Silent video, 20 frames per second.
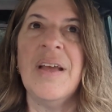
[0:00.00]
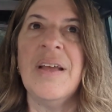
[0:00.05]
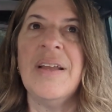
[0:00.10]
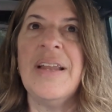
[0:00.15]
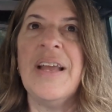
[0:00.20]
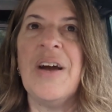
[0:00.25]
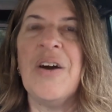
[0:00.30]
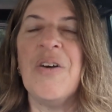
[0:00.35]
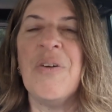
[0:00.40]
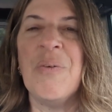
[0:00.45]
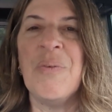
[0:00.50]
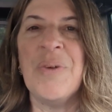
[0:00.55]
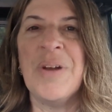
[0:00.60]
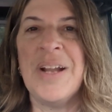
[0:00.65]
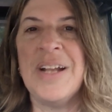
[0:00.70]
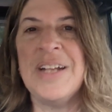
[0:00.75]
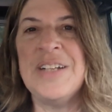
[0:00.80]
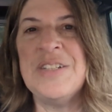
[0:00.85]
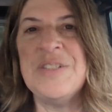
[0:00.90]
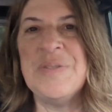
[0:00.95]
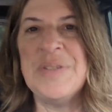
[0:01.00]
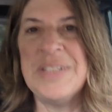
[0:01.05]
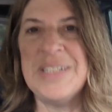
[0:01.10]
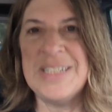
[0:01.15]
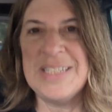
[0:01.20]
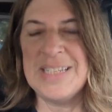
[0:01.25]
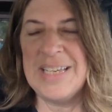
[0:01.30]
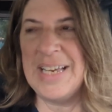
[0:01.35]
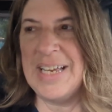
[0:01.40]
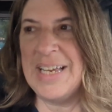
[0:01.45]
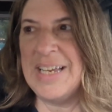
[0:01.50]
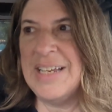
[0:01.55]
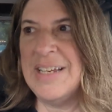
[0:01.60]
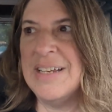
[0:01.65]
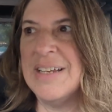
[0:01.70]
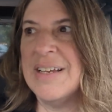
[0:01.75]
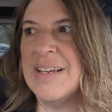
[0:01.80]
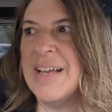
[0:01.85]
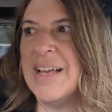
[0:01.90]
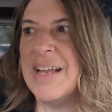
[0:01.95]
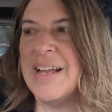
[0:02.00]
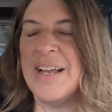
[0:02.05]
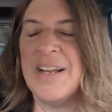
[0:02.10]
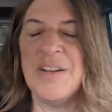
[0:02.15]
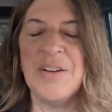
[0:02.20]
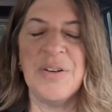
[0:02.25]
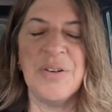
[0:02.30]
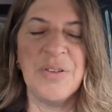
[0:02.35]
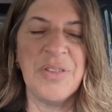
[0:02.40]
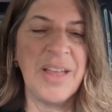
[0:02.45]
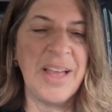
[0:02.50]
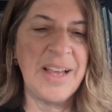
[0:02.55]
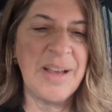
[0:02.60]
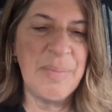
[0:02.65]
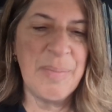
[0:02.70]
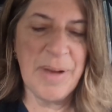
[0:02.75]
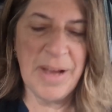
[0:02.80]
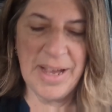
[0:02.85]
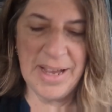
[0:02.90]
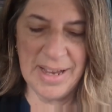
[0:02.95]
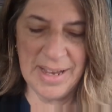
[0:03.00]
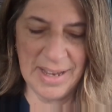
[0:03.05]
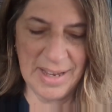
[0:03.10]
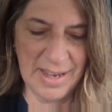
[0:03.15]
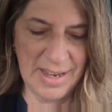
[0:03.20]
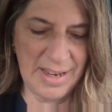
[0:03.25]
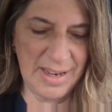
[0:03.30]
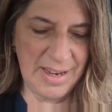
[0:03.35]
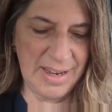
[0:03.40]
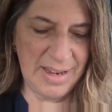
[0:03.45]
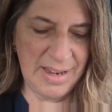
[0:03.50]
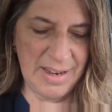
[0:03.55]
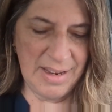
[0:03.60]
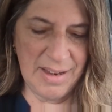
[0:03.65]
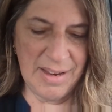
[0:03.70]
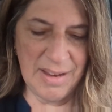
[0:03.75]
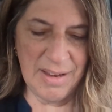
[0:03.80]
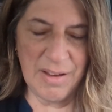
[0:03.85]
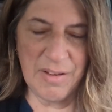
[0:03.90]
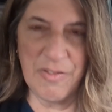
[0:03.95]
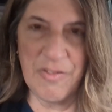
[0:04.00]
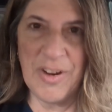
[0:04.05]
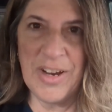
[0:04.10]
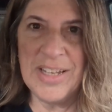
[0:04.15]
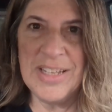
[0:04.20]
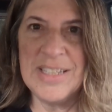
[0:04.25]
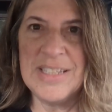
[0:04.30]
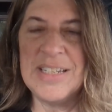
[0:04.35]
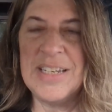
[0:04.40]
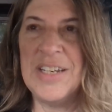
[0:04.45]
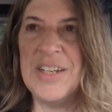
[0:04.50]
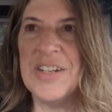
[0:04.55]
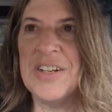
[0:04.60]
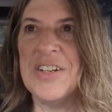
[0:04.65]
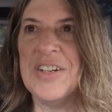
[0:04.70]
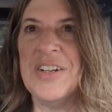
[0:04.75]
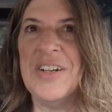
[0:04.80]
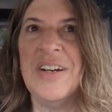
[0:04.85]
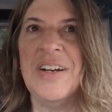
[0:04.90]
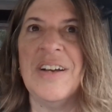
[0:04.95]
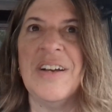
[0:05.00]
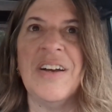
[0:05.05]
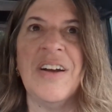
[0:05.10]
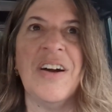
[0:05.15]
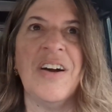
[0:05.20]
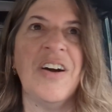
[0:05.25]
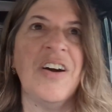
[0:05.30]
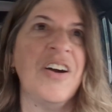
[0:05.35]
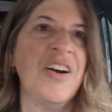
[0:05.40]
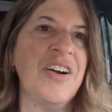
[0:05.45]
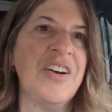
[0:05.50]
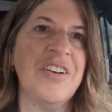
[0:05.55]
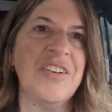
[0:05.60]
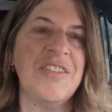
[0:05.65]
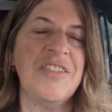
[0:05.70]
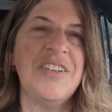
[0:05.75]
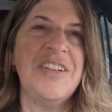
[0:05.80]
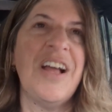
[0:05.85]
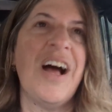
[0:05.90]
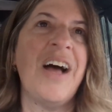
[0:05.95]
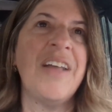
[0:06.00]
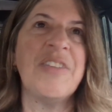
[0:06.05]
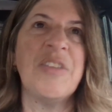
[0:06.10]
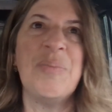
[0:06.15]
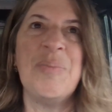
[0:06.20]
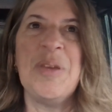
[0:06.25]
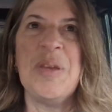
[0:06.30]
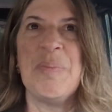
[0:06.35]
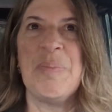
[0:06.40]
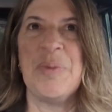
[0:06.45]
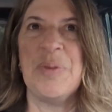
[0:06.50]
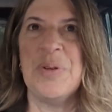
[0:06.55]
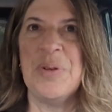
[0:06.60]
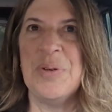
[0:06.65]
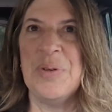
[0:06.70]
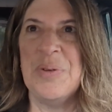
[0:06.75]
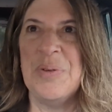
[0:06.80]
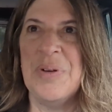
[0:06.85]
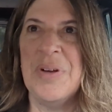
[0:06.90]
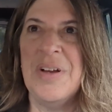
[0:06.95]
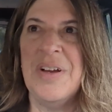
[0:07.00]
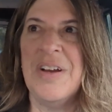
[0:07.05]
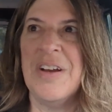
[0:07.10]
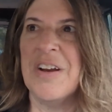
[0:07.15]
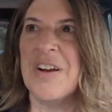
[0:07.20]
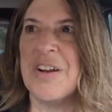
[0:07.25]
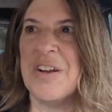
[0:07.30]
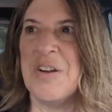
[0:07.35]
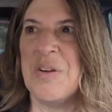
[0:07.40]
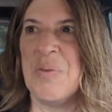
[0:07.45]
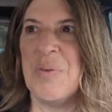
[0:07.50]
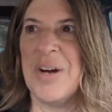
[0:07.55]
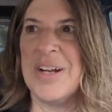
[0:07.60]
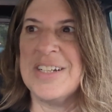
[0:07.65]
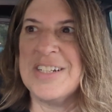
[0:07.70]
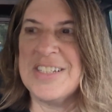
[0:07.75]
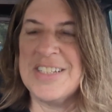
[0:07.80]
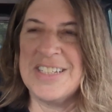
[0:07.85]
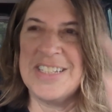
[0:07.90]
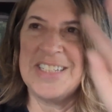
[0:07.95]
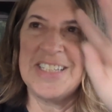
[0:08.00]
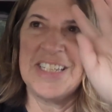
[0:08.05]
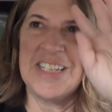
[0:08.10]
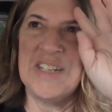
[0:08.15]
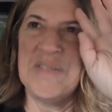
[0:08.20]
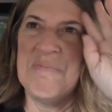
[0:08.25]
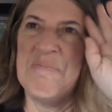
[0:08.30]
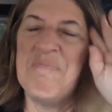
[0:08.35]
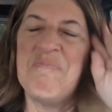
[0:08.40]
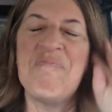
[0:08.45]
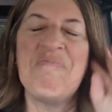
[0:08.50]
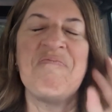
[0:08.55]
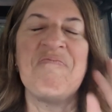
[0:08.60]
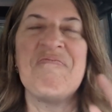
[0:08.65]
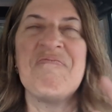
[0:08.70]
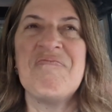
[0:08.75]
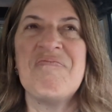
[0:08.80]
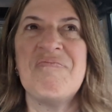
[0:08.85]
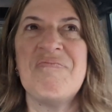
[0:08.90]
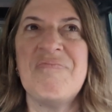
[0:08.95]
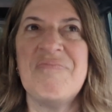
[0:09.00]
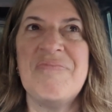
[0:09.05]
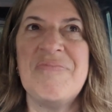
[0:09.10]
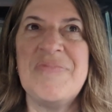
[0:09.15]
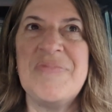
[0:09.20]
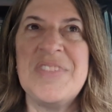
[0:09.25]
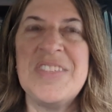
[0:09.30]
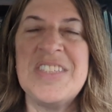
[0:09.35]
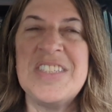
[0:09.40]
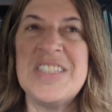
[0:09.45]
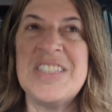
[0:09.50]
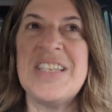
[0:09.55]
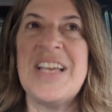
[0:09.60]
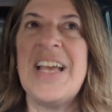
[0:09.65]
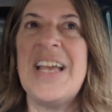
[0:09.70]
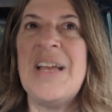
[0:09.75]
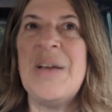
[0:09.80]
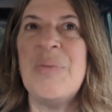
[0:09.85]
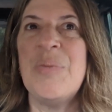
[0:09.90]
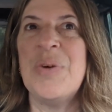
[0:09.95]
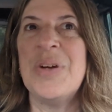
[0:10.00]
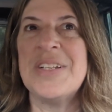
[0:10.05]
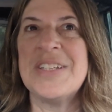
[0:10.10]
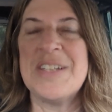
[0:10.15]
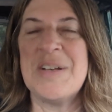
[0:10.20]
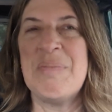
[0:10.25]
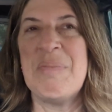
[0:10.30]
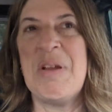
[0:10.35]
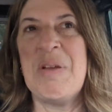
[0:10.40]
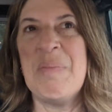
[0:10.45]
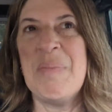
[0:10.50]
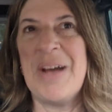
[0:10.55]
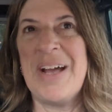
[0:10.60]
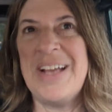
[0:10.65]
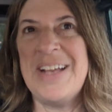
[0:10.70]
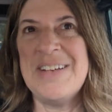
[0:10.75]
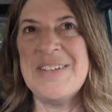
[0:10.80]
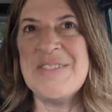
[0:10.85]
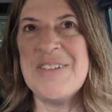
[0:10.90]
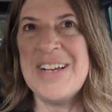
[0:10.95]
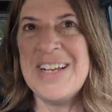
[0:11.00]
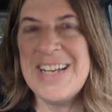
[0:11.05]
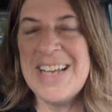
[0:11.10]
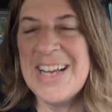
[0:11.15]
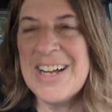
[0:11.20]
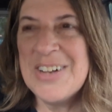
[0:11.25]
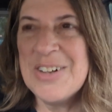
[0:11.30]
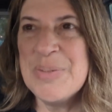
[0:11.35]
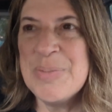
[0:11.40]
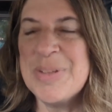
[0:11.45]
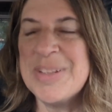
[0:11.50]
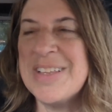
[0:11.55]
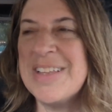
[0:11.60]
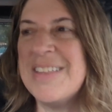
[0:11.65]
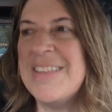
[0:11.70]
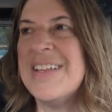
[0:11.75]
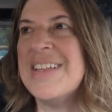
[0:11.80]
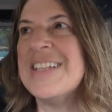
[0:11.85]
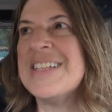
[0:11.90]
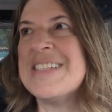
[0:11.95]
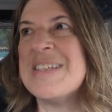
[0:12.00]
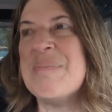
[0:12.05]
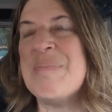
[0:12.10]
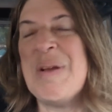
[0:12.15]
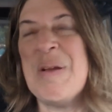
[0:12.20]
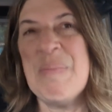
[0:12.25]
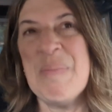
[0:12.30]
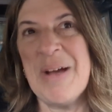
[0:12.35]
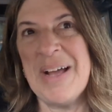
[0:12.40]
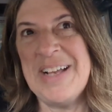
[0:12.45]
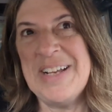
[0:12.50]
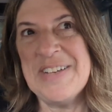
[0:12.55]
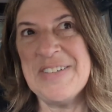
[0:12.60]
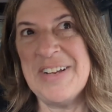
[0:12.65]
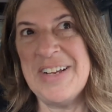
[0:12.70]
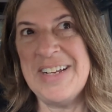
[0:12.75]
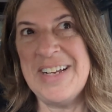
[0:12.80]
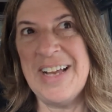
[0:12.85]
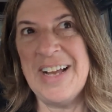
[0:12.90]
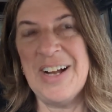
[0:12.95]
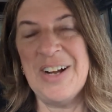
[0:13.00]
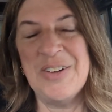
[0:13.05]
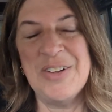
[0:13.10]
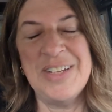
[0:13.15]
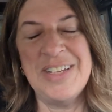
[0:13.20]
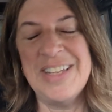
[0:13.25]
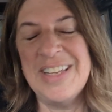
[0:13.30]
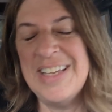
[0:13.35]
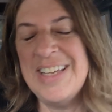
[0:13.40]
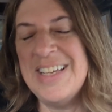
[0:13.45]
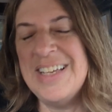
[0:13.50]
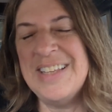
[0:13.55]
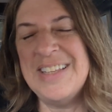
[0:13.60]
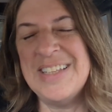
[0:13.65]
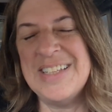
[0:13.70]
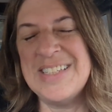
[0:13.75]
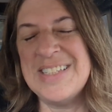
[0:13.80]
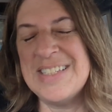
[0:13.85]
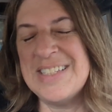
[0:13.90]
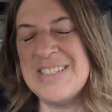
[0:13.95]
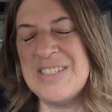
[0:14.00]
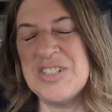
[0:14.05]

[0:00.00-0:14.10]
Now, what I do want to say, and I know like my friends here are not the people who are going to watch this and say what's on my mind right now, but the thing that's on my mind right now, and this is